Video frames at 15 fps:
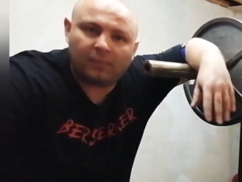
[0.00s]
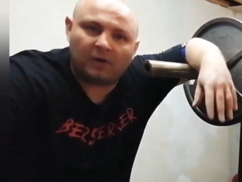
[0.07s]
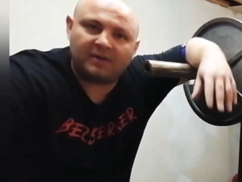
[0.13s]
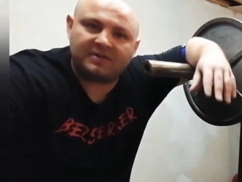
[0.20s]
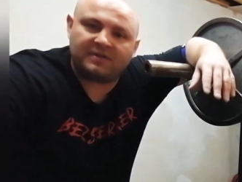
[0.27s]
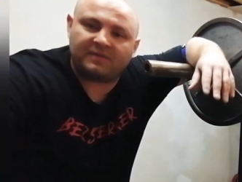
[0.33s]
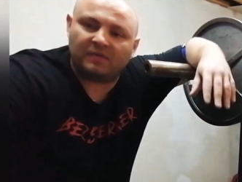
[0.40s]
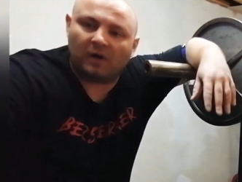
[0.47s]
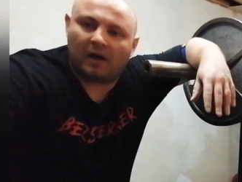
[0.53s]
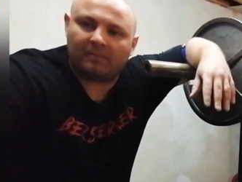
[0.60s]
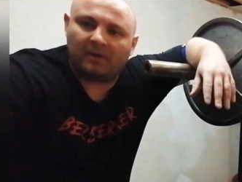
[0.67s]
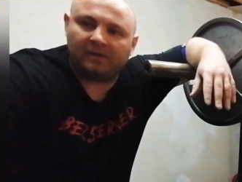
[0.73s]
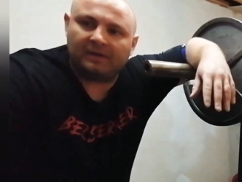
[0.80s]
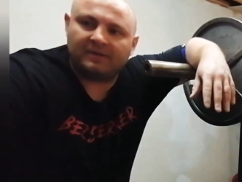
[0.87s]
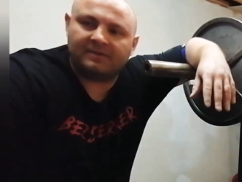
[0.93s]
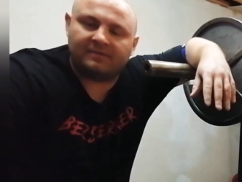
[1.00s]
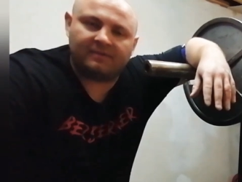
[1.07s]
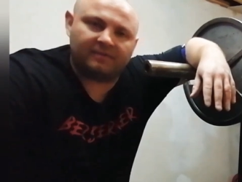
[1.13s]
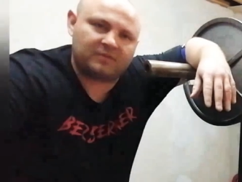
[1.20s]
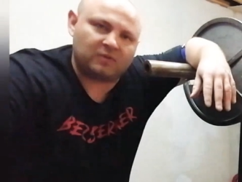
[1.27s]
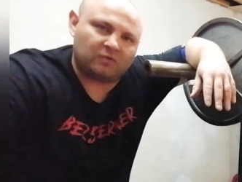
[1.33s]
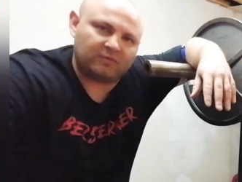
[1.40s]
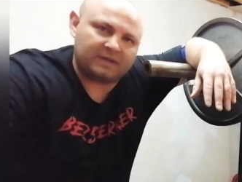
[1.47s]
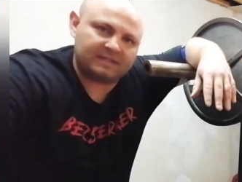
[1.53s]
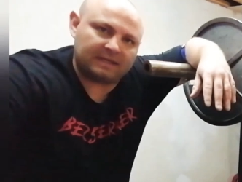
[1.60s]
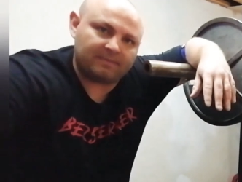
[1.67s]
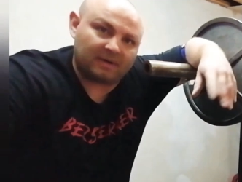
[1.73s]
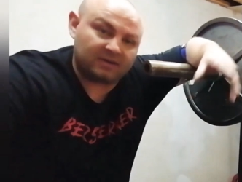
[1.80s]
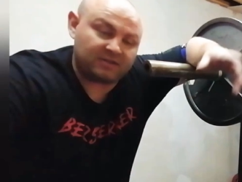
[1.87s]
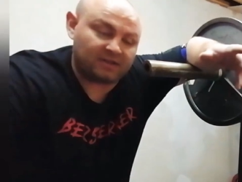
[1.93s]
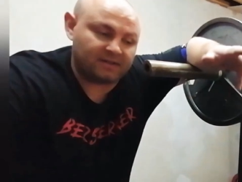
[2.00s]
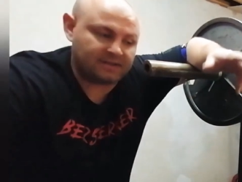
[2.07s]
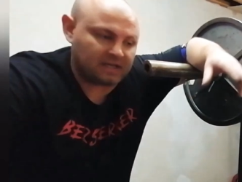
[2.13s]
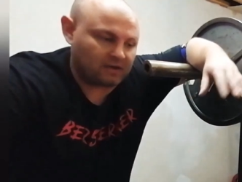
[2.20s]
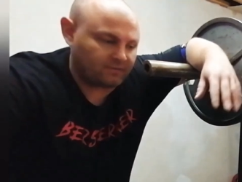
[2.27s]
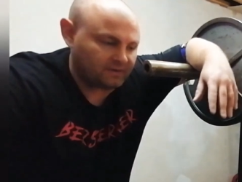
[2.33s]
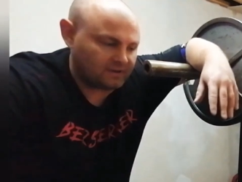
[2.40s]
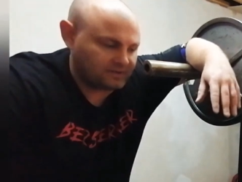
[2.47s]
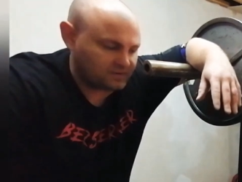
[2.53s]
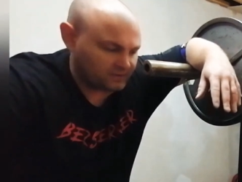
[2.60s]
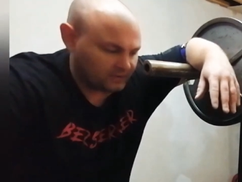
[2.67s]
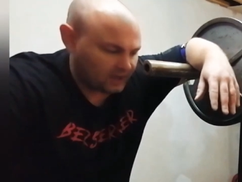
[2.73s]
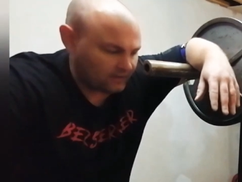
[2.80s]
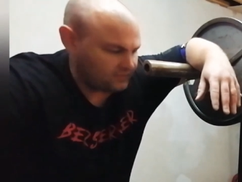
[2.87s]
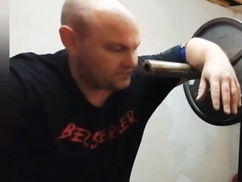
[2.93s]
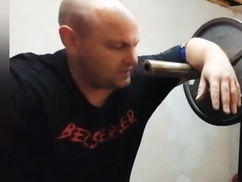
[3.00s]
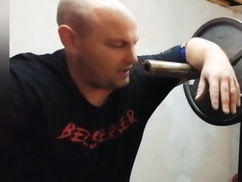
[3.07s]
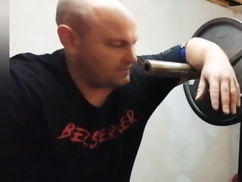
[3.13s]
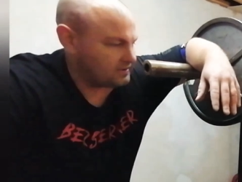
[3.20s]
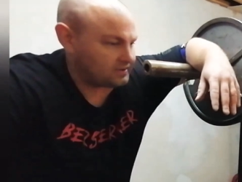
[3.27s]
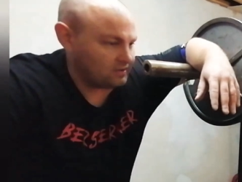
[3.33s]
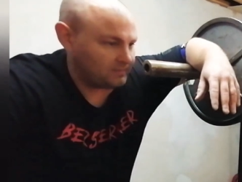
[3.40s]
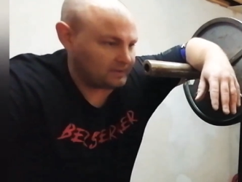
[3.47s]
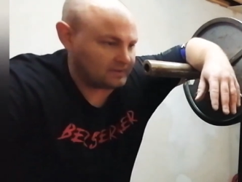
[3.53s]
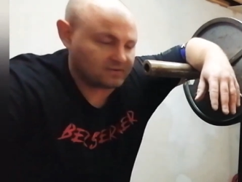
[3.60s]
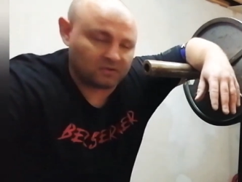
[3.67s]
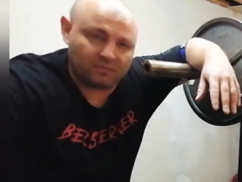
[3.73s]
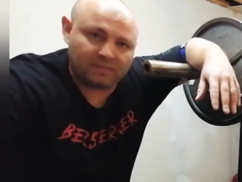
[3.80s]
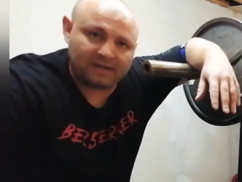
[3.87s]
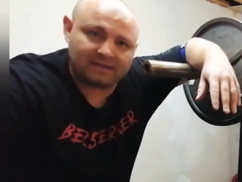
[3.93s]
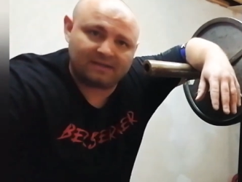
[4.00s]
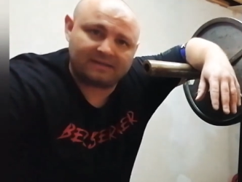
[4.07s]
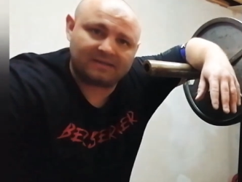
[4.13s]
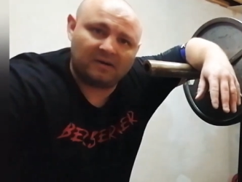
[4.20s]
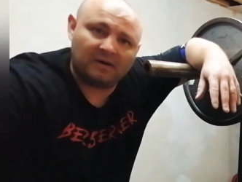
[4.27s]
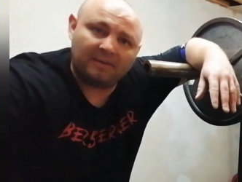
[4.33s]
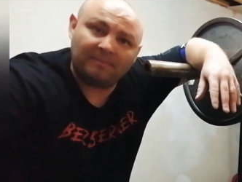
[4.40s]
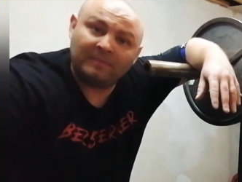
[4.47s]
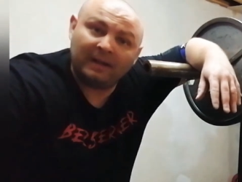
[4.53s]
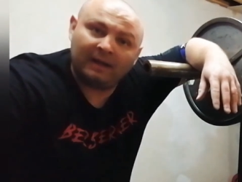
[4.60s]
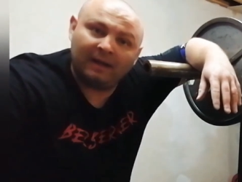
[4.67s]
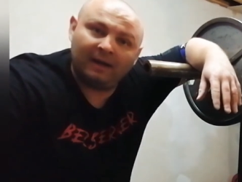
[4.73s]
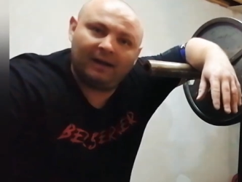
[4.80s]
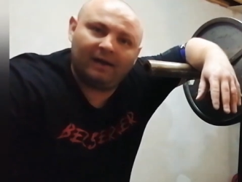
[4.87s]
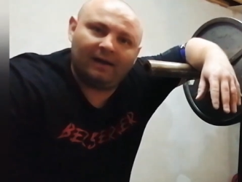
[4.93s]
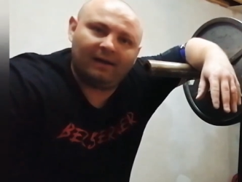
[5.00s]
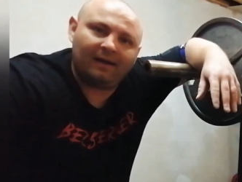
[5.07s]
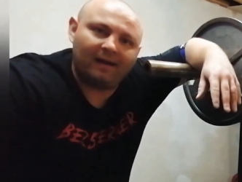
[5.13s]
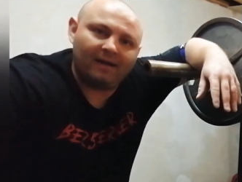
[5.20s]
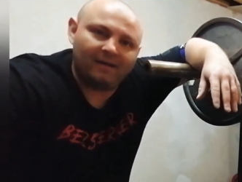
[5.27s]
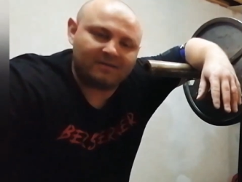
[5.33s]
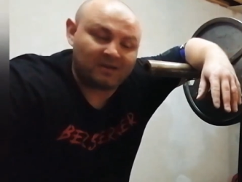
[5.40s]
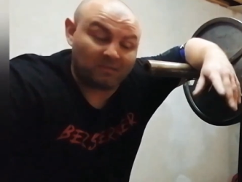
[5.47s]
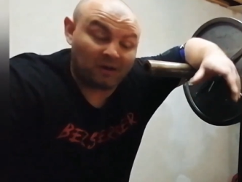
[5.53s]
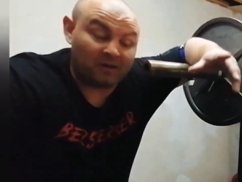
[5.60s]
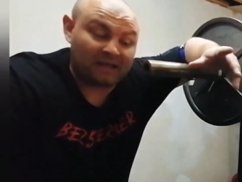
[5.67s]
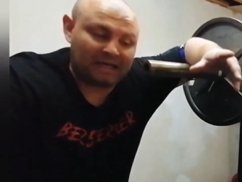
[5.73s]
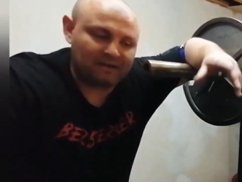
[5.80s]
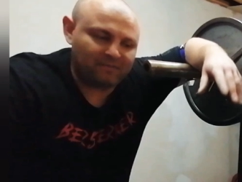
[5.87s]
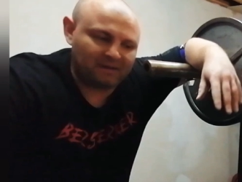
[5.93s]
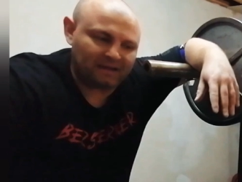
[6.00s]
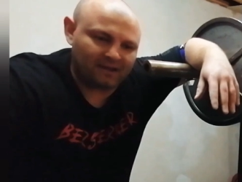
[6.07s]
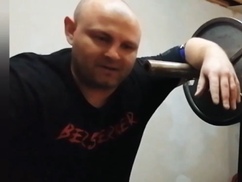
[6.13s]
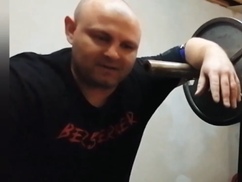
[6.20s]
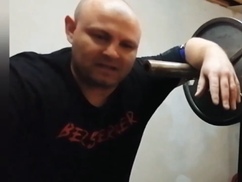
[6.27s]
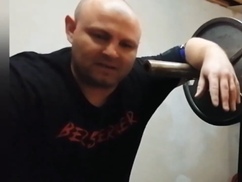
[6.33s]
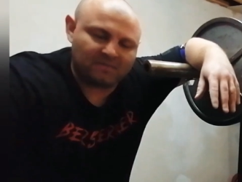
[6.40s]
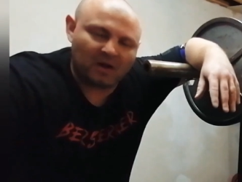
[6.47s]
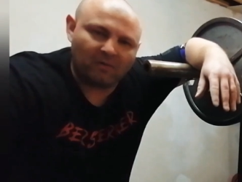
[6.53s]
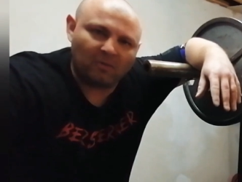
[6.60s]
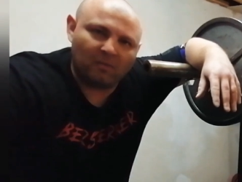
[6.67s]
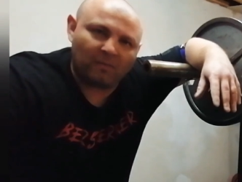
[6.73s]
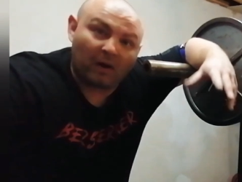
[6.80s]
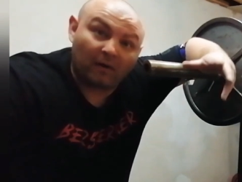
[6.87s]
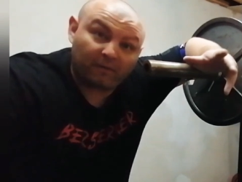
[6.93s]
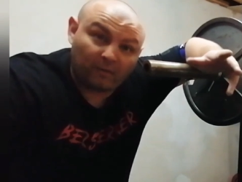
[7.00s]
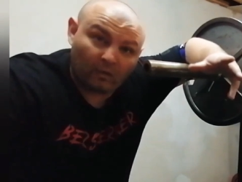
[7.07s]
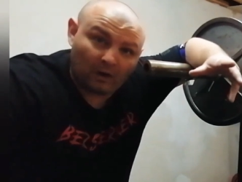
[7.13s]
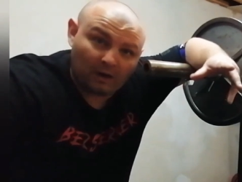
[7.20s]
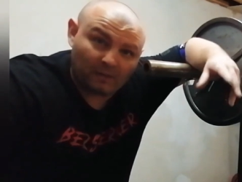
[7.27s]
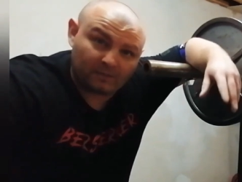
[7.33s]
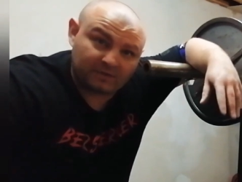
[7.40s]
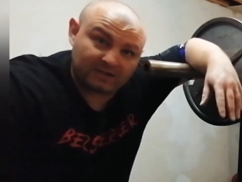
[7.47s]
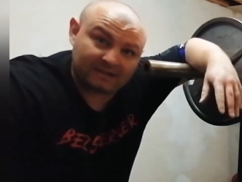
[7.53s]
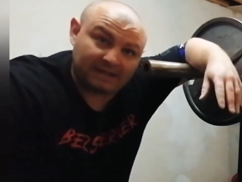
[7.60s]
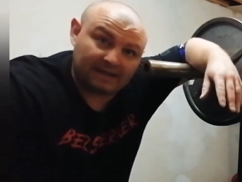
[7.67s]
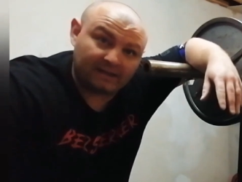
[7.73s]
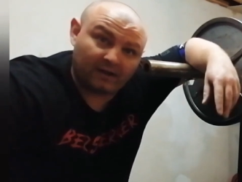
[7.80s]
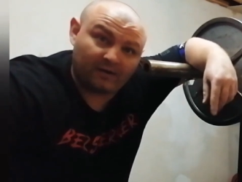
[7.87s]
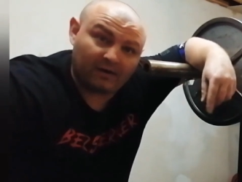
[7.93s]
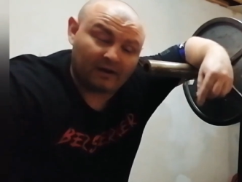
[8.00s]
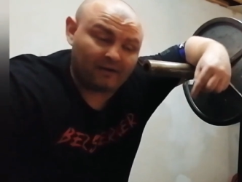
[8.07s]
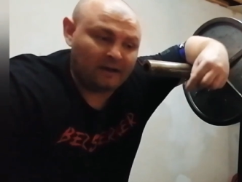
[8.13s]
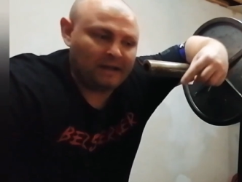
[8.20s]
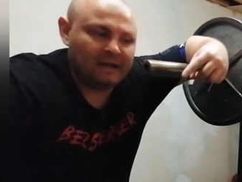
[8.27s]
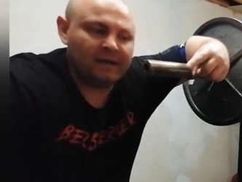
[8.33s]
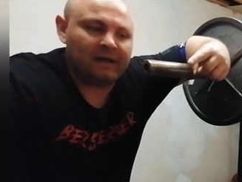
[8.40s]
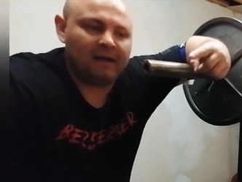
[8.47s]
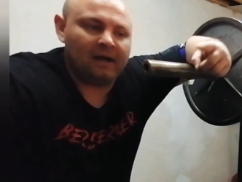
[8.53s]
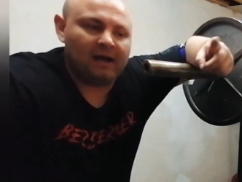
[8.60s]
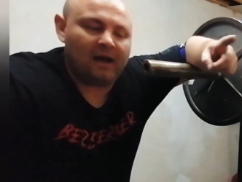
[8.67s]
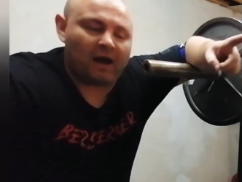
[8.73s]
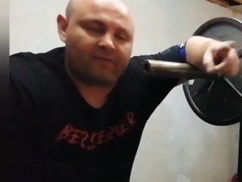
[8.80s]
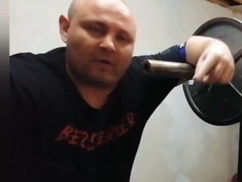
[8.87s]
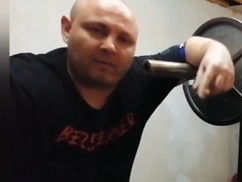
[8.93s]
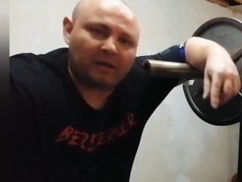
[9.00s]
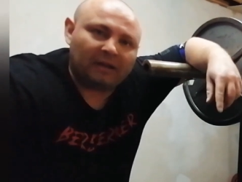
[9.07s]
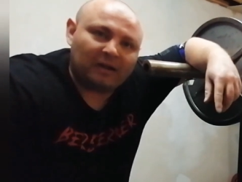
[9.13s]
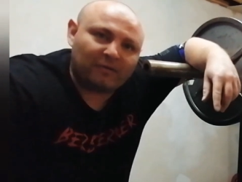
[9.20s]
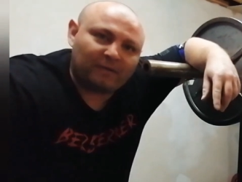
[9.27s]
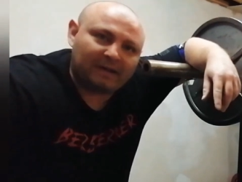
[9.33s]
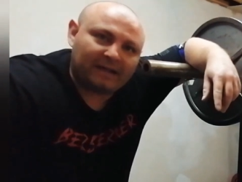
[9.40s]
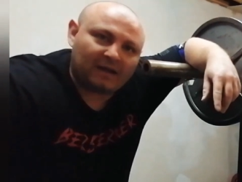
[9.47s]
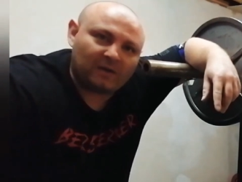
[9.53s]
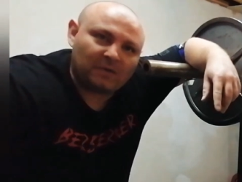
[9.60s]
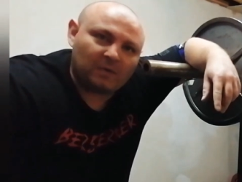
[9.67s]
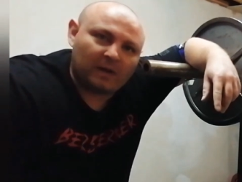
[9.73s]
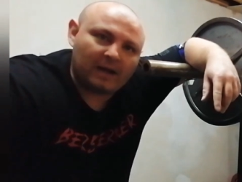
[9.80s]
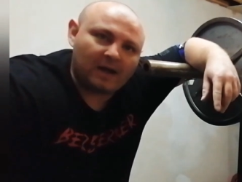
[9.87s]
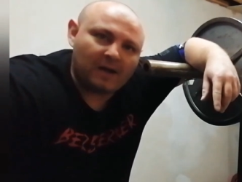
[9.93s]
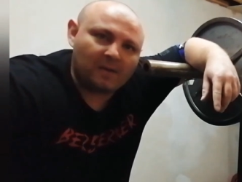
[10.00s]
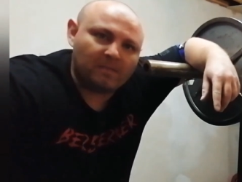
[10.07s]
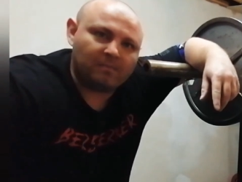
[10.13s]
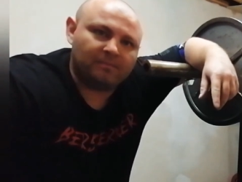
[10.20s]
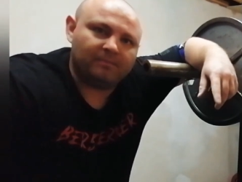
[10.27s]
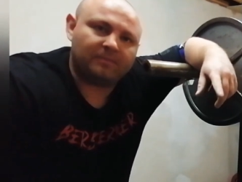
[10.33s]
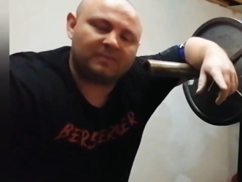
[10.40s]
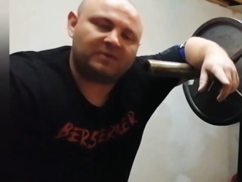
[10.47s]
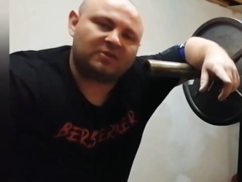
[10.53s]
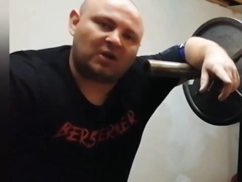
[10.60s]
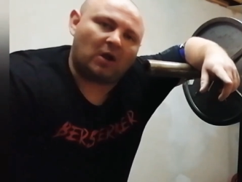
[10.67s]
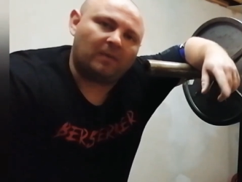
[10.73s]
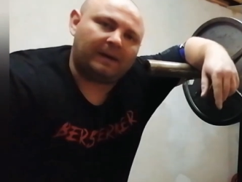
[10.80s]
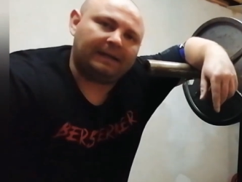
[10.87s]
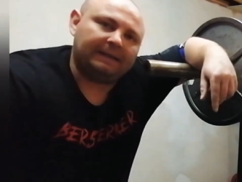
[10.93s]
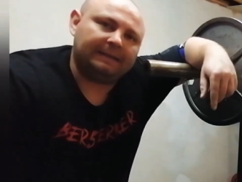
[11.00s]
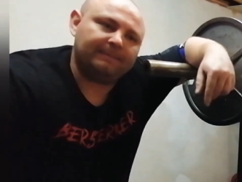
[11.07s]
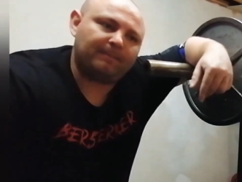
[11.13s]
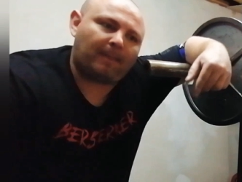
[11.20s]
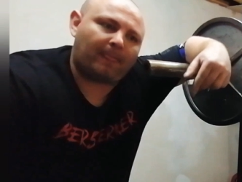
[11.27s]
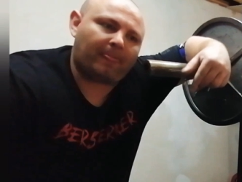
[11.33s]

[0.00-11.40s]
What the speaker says: Probably just not uploading sort of recently, but as you can tell, in the sort of current times, it's not been sort of best of time to upload any videos at the moment. But I thought I'll just let you know that I've uploaded a video showing